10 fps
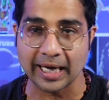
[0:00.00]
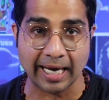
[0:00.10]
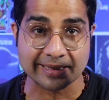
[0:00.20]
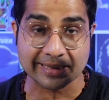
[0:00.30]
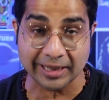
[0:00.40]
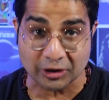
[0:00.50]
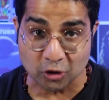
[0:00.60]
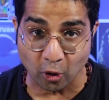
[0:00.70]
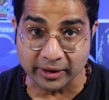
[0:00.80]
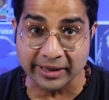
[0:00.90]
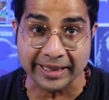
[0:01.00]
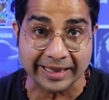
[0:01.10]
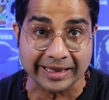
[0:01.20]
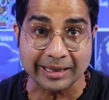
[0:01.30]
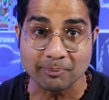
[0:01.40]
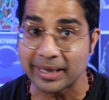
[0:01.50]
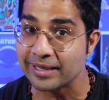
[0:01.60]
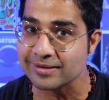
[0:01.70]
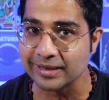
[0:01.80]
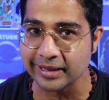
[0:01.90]
as exalted in the main
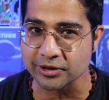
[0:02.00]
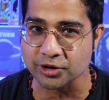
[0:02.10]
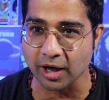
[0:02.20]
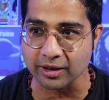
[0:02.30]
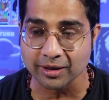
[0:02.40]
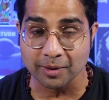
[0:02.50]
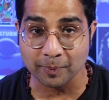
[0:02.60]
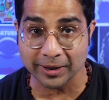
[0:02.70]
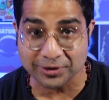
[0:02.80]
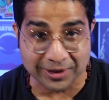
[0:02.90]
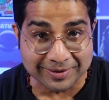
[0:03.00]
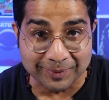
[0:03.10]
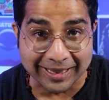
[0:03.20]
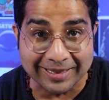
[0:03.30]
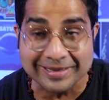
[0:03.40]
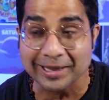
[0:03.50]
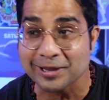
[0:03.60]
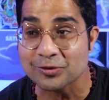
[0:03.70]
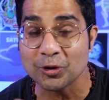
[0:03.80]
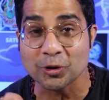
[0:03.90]
ascendant chart, but just because it
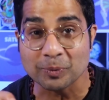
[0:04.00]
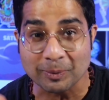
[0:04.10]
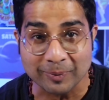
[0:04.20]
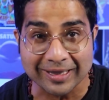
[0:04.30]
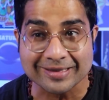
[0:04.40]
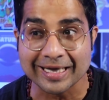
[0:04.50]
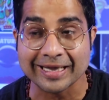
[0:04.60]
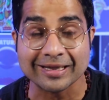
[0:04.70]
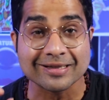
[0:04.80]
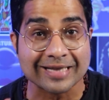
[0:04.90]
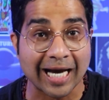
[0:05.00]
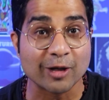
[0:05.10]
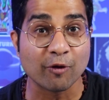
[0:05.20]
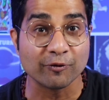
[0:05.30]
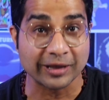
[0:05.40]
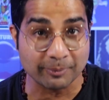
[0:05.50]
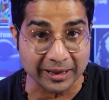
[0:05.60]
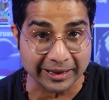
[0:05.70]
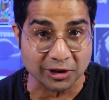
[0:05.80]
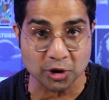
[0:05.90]
is going to be placed in the sign of
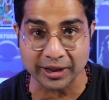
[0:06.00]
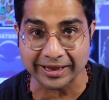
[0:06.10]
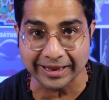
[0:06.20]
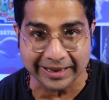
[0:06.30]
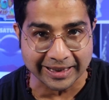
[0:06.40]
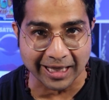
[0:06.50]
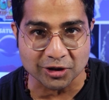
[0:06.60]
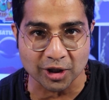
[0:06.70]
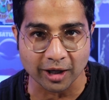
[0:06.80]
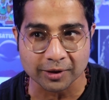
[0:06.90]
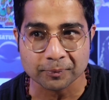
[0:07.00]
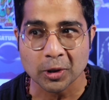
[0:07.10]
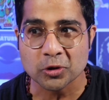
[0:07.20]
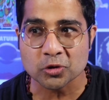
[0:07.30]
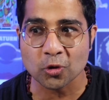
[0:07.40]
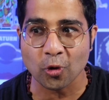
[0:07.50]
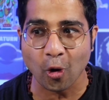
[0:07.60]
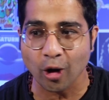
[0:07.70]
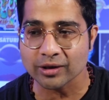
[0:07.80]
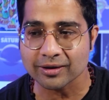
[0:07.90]
debilitation in the D9 chart. So
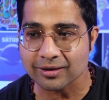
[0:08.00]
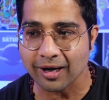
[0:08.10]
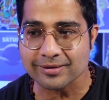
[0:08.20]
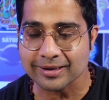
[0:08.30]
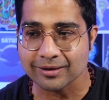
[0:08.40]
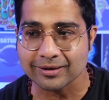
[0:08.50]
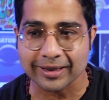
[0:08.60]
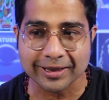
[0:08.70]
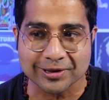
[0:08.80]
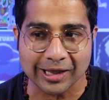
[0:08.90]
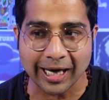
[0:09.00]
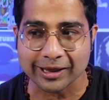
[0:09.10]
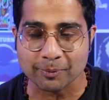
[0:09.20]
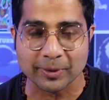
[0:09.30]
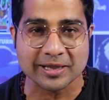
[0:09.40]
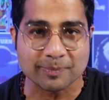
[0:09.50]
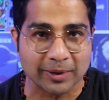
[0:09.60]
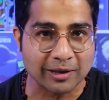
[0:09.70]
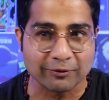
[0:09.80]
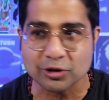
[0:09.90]
all the classical text and the
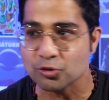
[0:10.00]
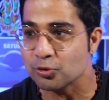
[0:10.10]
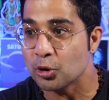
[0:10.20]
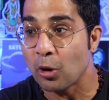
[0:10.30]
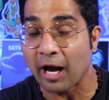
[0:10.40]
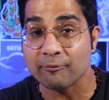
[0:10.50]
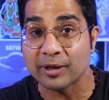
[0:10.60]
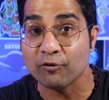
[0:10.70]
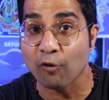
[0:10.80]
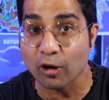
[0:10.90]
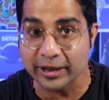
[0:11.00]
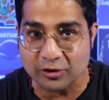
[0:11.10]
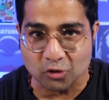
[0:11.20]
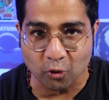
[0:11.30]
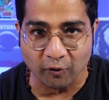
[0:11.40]
principle which you have been following so